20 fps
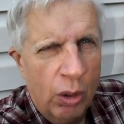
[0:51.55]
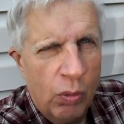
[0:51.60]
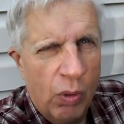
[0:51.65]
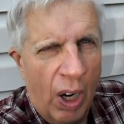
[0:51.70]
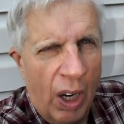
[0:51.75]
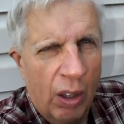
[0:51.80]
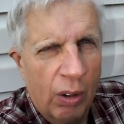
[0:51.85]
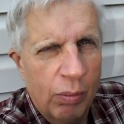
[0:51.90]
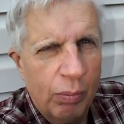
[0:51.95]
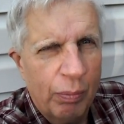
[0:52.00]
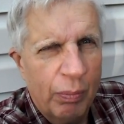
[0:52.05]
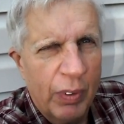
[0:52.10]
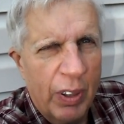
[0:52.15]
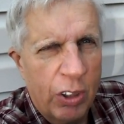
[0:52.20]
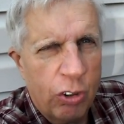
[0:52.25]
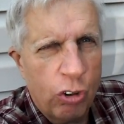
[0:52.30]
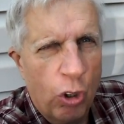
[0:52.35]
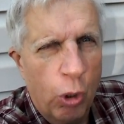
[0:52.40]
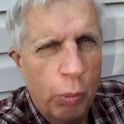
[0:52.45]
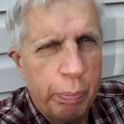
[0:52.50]
Well,
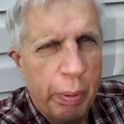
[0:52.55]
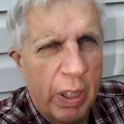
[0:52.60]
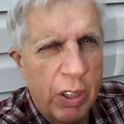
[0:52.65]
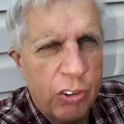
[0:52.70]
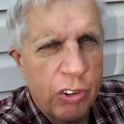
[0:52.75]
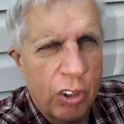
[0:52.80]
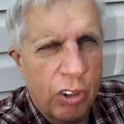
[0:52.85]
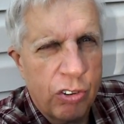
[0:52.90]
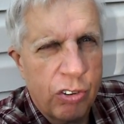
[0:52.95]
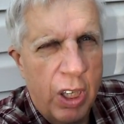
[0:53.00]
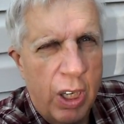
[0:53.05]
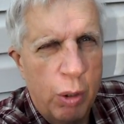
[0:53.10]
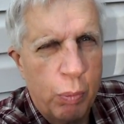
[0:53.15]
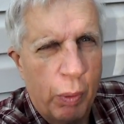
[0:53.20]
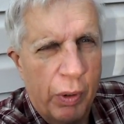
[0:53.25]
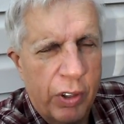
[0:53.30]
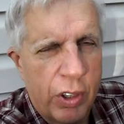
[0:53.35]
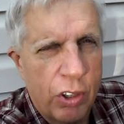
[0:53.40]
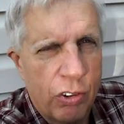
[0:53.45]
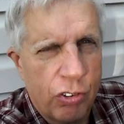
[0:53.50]
let's hope I
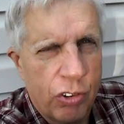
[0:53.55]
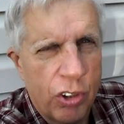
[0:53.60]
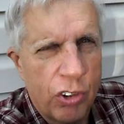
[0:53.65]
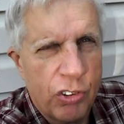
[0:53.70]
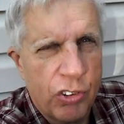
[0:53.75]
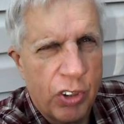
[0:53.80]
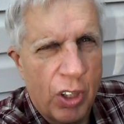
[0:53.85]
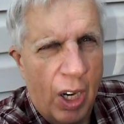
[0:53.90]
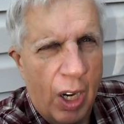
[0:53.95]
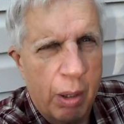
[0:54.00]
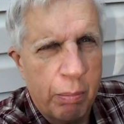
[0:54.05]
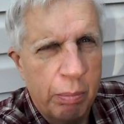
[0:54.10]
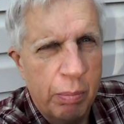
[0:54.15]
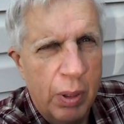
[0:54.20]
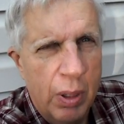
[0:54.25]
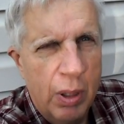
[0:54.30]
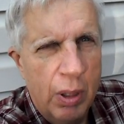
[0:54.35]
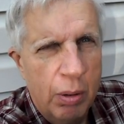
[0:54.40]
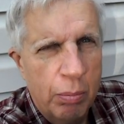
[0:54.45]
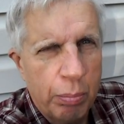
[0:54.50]
succeed with this this
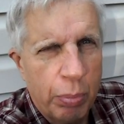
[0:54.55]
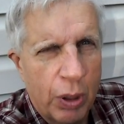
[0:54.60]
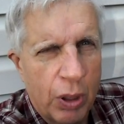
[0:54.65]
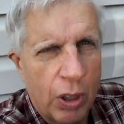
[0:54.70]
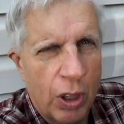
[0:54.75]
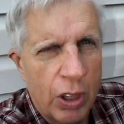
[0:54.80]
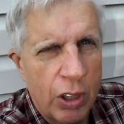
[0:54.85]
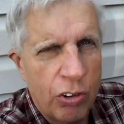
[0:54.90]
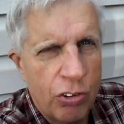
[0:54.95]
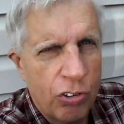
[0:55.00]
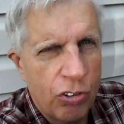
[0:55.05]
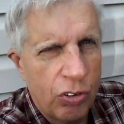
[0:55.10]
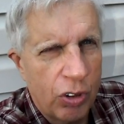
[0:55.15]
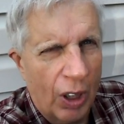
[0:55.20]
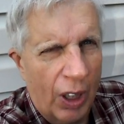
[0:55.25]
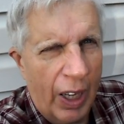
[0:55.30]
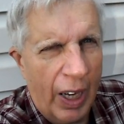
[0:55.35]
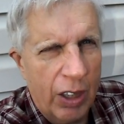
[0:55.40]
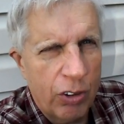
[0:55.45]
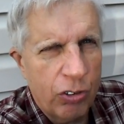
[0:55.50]
time because
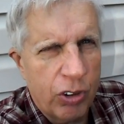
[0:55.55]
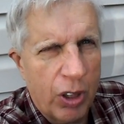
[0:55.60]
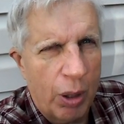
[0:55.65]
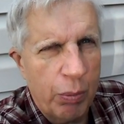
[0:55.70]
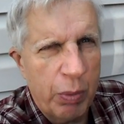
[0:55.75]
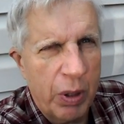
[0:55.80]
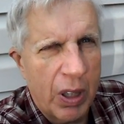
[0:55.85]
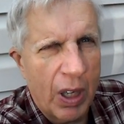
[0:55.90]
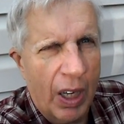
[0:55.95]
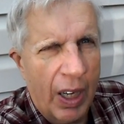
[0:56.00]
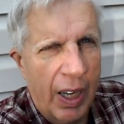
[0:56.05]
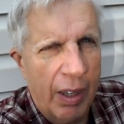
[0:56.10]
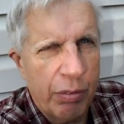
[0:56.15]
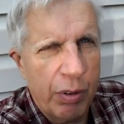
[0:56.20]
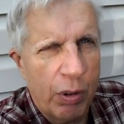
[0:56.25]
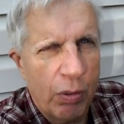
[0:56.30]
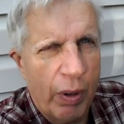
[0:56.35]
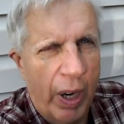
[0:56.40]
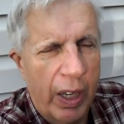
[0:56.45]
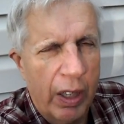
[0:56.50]
the last time we got
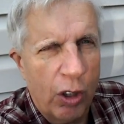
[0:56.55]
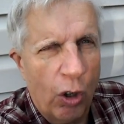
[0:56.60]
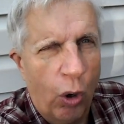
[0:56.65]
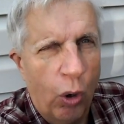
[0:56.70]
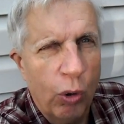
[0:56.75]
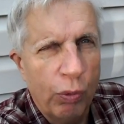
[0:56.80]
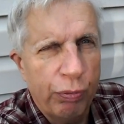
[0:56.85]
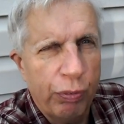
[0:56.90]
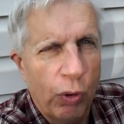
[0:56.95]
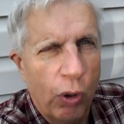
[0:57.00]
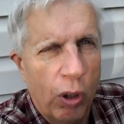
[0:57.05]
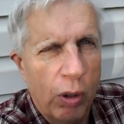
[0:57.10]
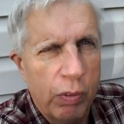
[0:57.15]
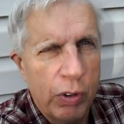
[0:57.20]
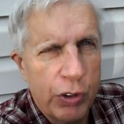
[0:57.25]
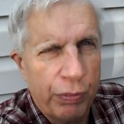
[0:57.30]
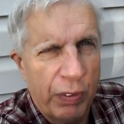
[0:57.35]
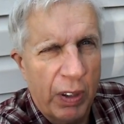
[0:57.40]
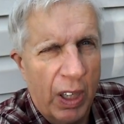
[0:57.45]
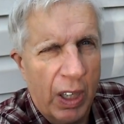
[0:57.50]
heavy rain the whole floor
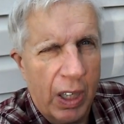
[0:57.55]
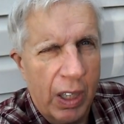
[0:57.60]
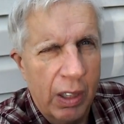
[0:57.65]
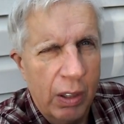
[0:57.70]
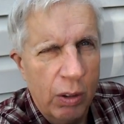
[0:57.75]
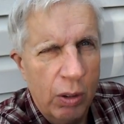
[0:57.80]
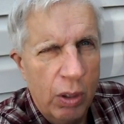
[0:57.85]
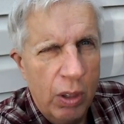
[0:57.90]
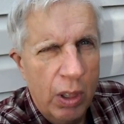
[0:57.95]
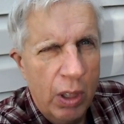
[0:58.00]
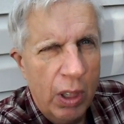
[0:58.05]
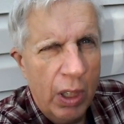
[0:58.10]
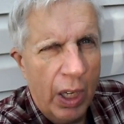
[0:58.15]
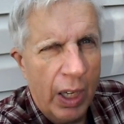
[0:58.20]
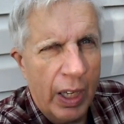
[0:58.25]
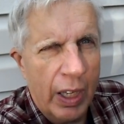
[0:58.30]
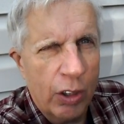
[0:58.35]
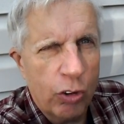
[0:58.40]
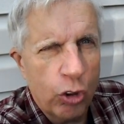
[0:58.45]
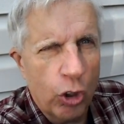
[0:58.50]
was flooded
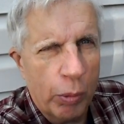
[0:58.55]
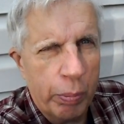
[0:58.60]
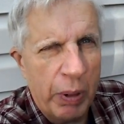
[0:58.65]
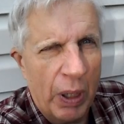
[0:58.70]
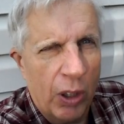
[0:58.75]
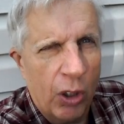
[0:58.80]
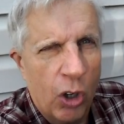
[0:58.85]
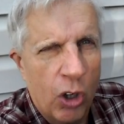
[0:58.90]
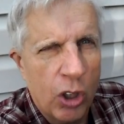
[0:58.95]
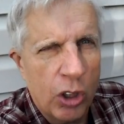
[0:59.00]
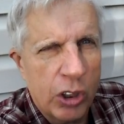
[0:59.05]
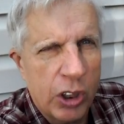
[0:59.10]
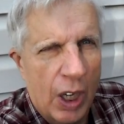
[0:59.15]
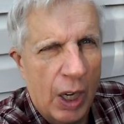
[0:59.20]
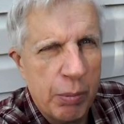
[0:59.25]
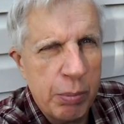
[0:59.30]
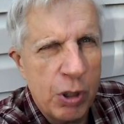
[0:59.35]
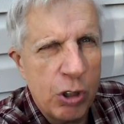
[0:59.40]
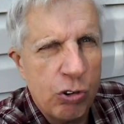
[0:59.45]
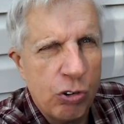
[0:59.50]
and it took me a long
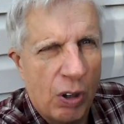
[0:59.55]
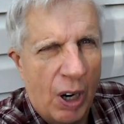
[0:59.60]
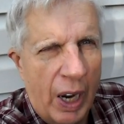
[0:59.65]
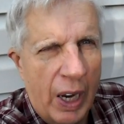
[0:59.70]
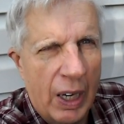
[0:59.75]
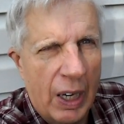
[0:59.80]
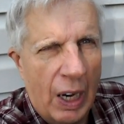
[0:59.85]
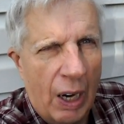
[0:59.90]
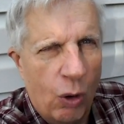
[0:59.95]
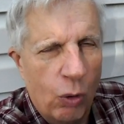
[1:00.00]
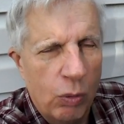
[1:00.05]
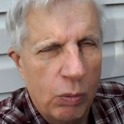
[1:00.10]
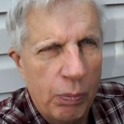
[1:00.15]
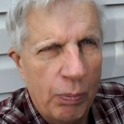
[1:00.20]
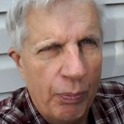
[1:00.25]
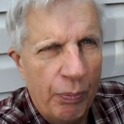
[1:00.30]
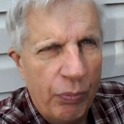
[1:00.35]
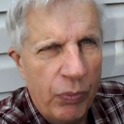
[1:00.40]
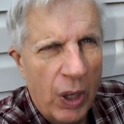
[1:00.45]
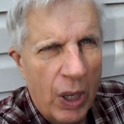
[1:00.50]
time to dry it out.
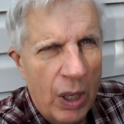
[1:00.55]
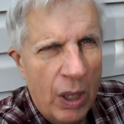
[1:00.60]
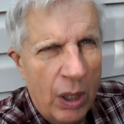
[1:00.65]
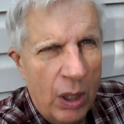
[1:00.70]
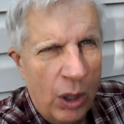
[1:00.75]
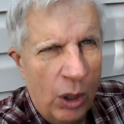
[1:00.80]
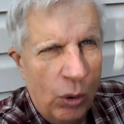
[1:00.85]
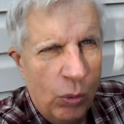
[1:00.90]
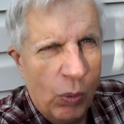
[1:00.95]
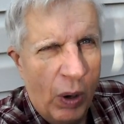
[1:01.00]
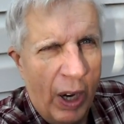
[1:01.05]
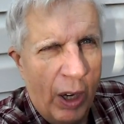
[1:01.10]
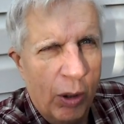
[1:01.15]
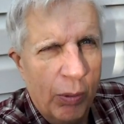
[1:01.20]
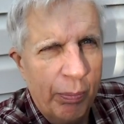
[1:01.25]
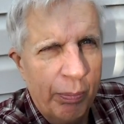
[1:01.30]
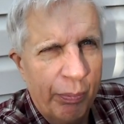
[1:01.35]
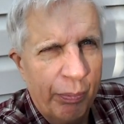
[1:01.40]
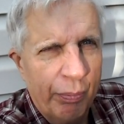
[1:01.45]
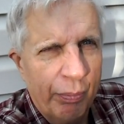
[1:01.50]

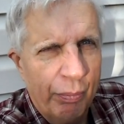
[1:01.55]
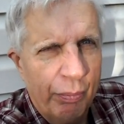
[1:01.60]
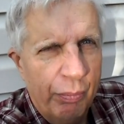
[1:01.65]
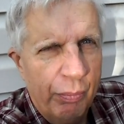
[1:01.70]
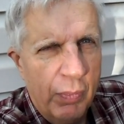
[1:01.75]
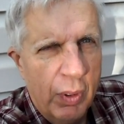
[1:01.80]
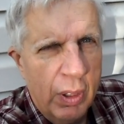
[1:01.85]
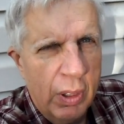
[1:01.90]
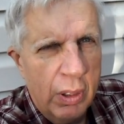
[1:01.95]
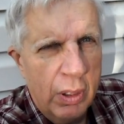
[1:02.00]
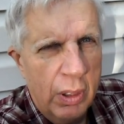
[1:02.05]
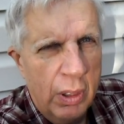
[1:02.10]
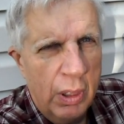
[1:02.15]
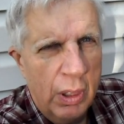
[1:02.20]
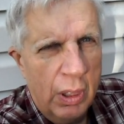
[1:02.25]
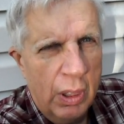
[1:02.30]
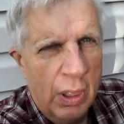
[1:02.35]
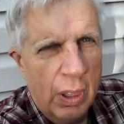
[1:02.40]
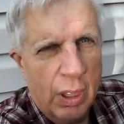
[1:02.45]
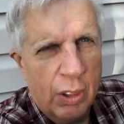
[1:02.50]
Well,
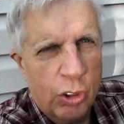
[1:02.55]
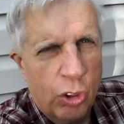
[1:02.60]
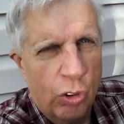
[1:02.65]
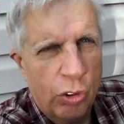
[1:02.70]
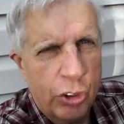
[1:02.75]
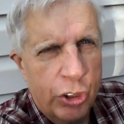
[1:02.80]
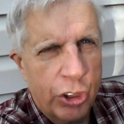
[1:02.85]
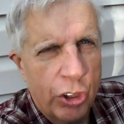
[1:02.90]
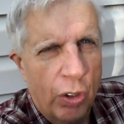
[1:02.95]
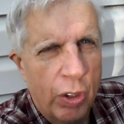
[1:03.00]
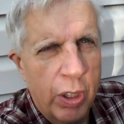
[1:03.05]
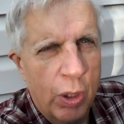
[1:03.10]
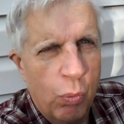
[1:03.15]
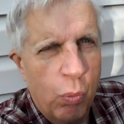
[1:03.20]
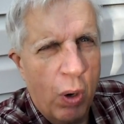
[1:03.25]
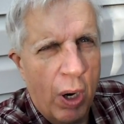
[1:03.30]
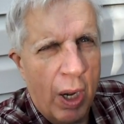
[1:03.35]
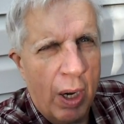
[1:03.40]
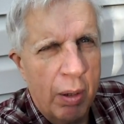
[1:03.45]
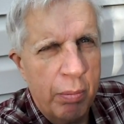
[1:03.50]
I'll go show you
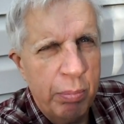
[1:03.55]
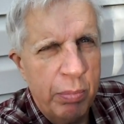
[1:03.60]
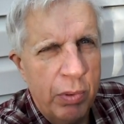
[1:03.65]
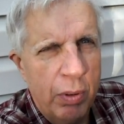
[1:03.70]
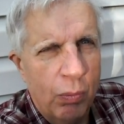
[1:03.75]
what I'm